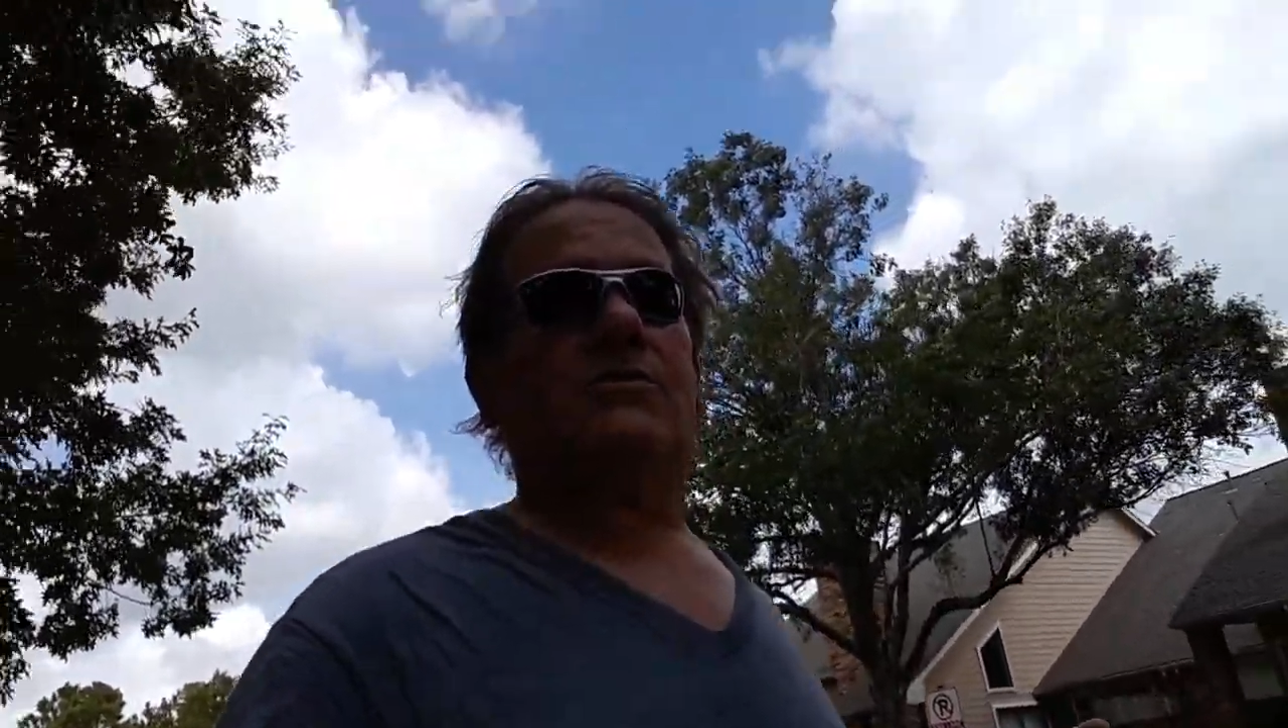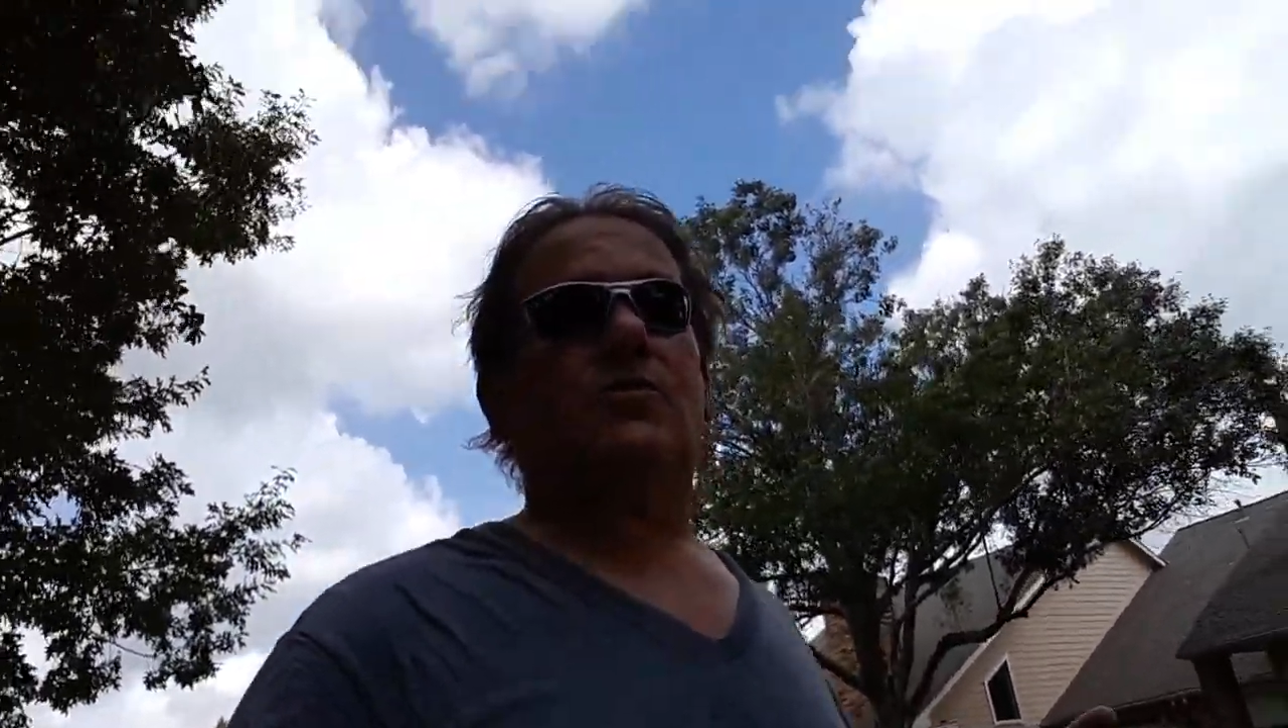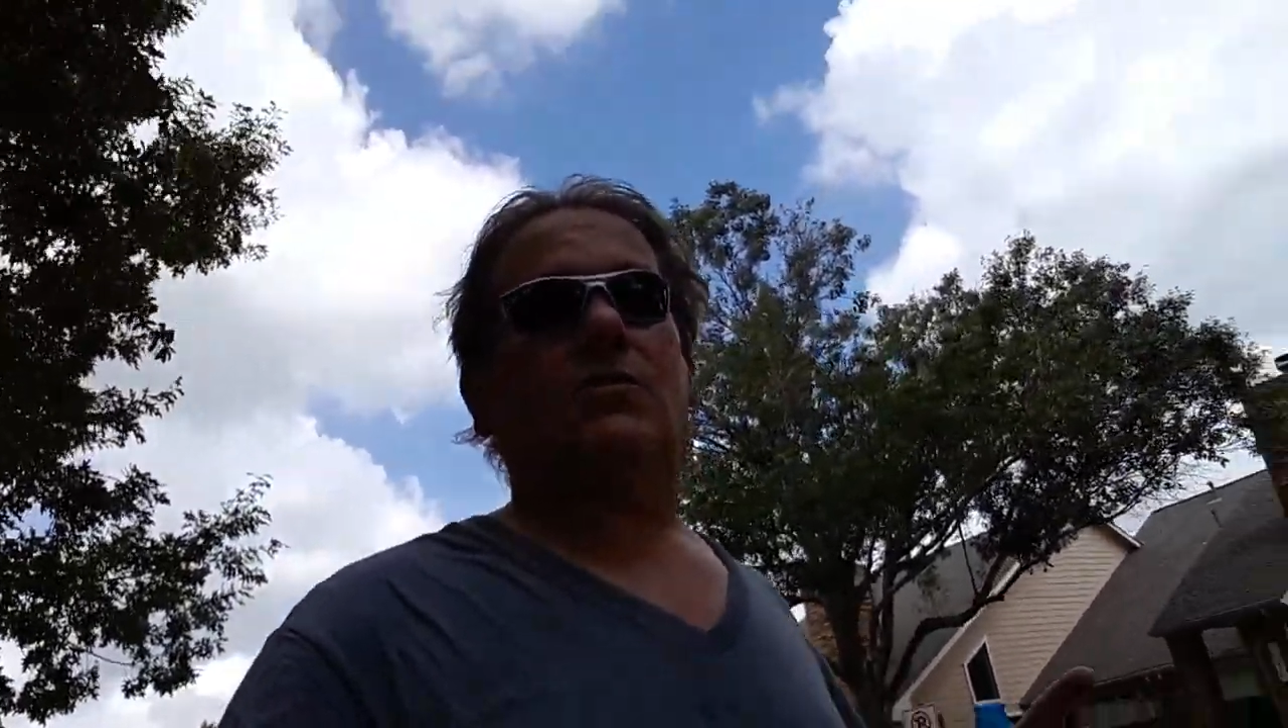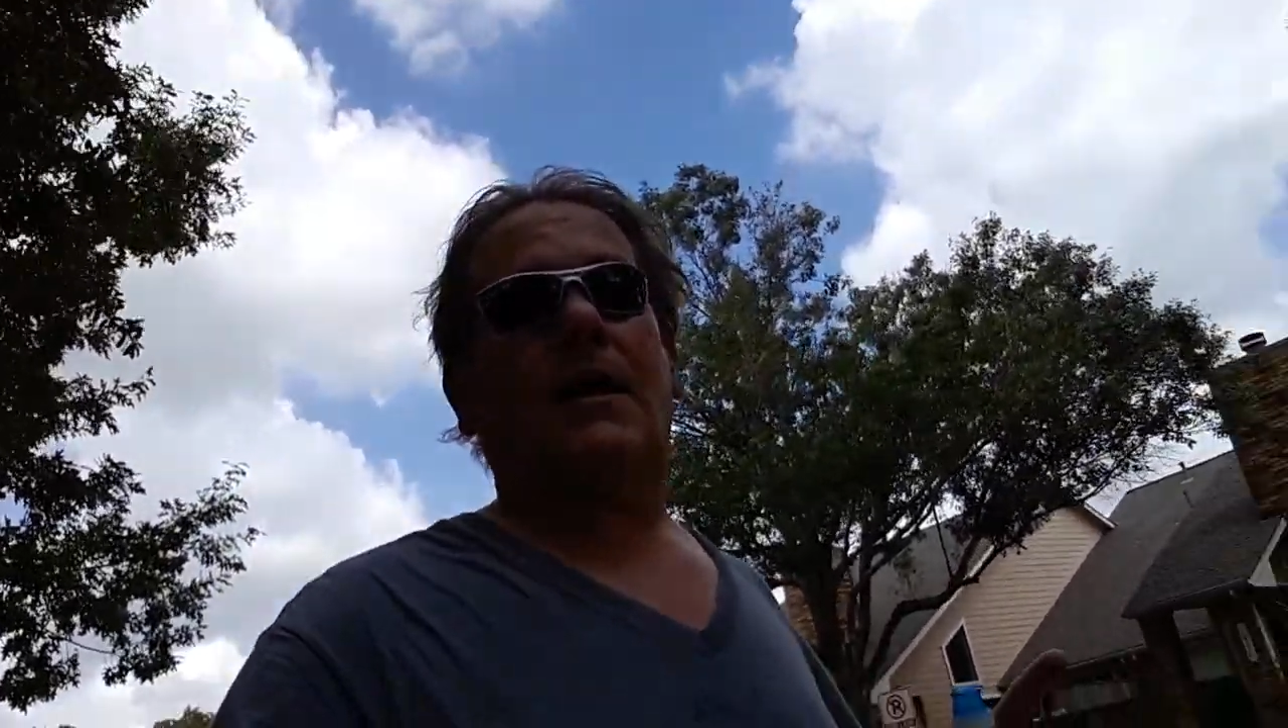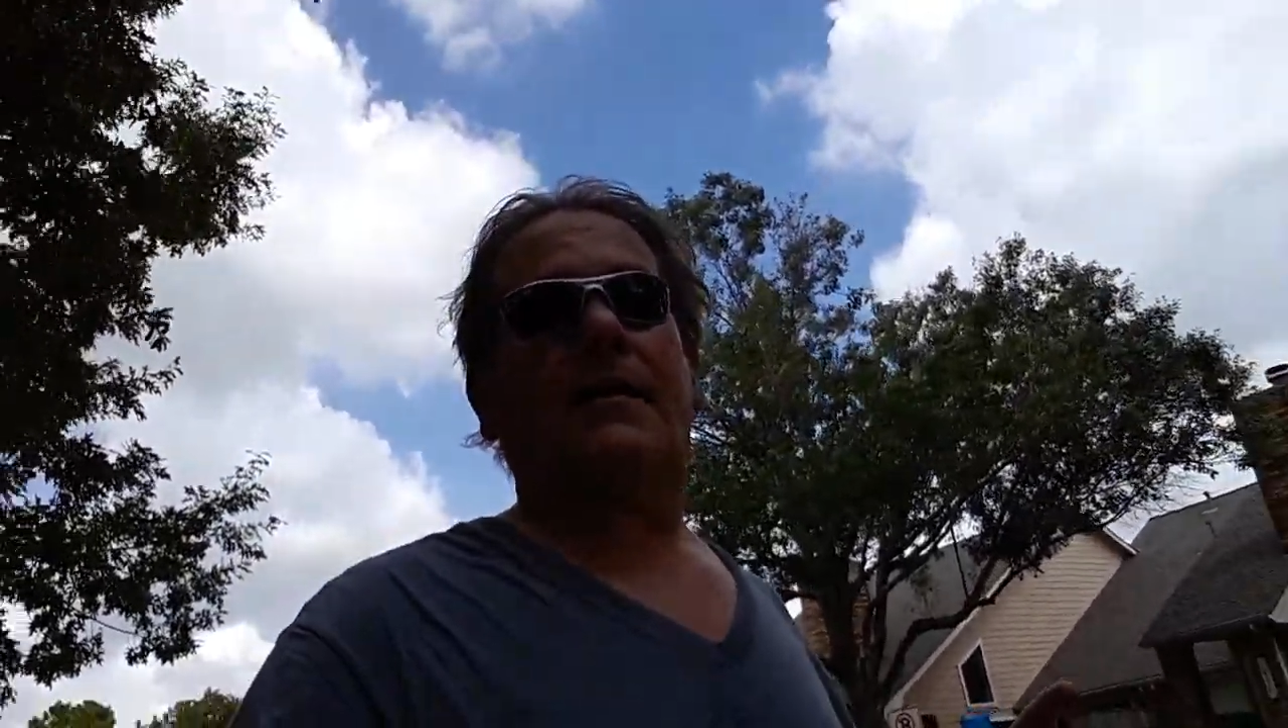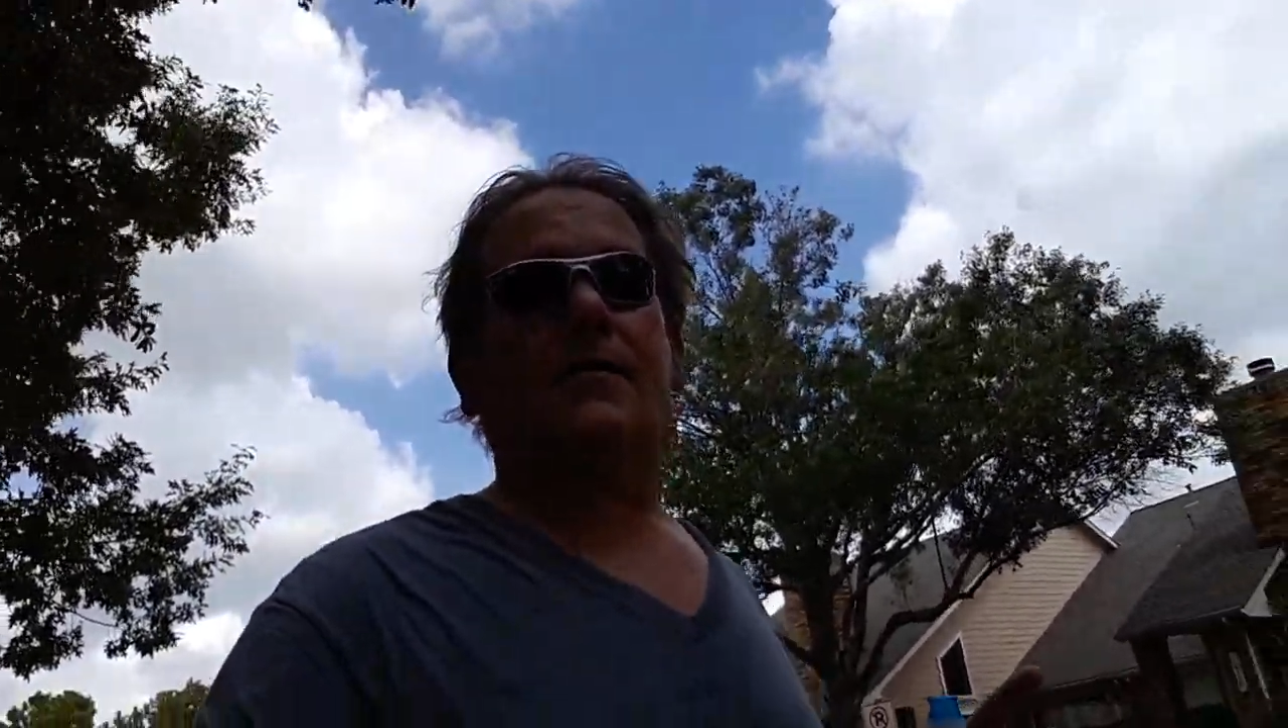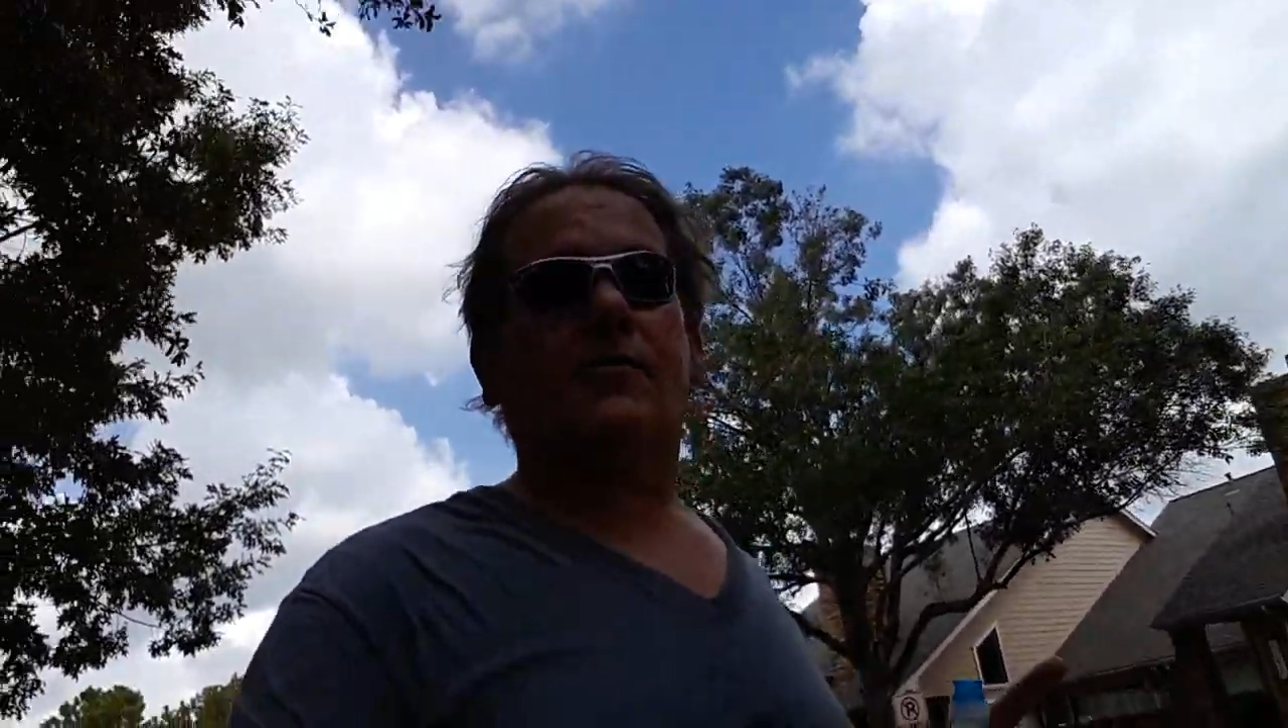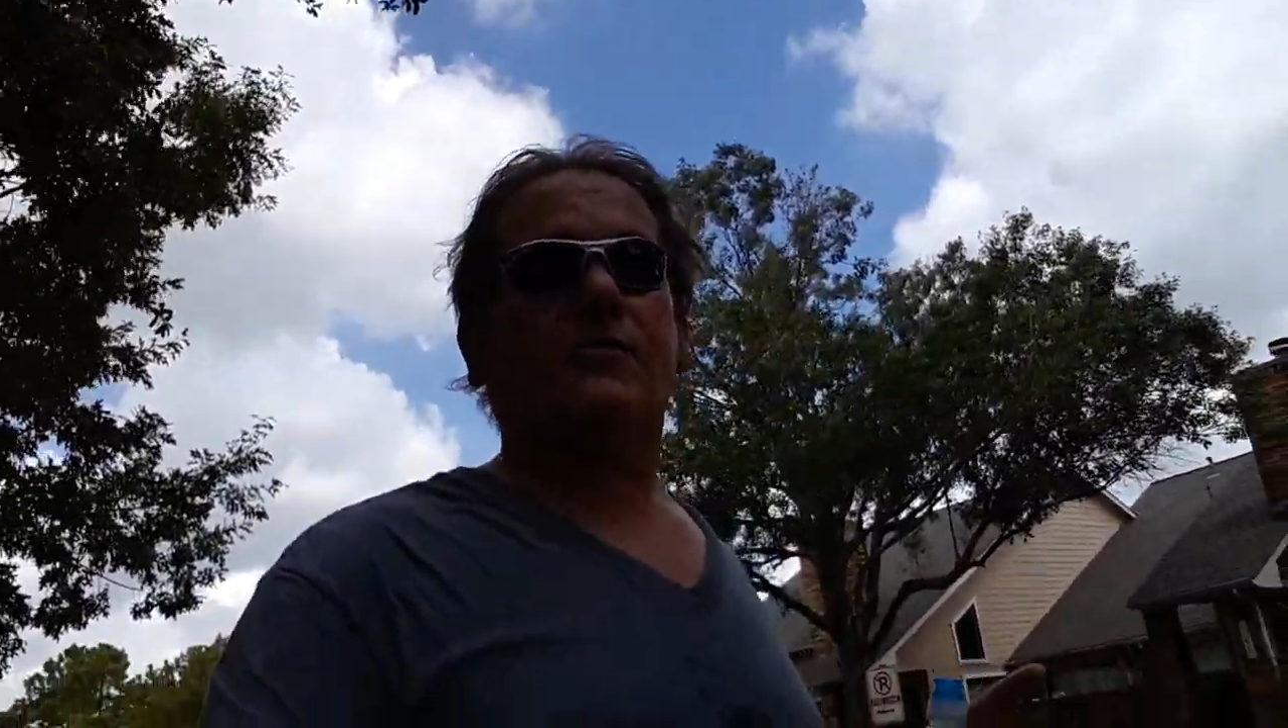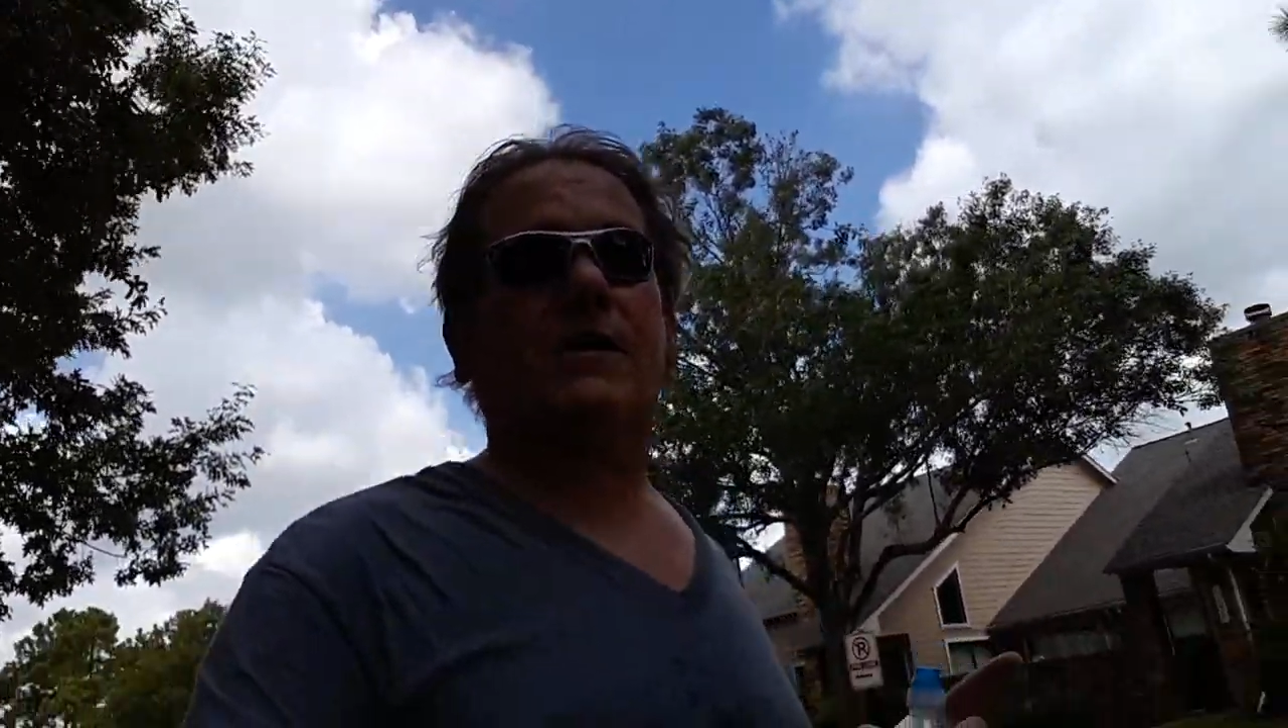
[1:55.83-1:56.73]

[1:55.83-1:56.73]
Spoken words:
to a lot of those,